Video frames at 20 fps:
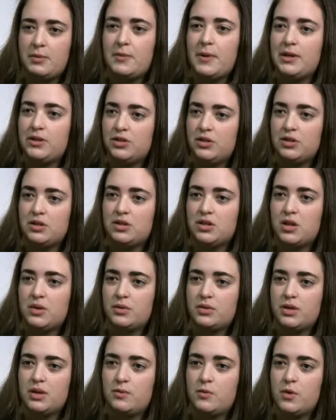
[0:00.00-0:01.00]
but make sure it's
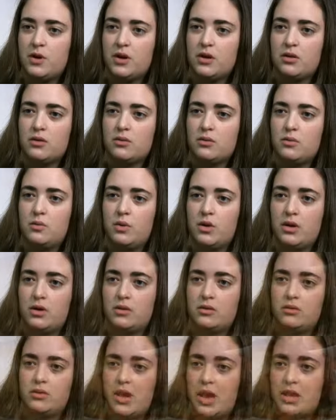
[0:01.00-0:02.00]
not somewhere
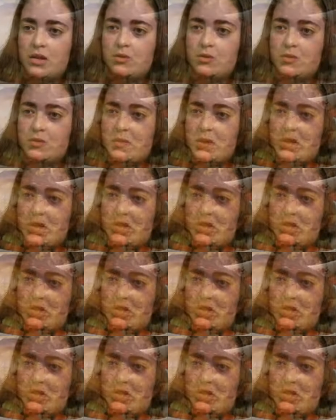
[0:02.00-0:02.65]
where animals may get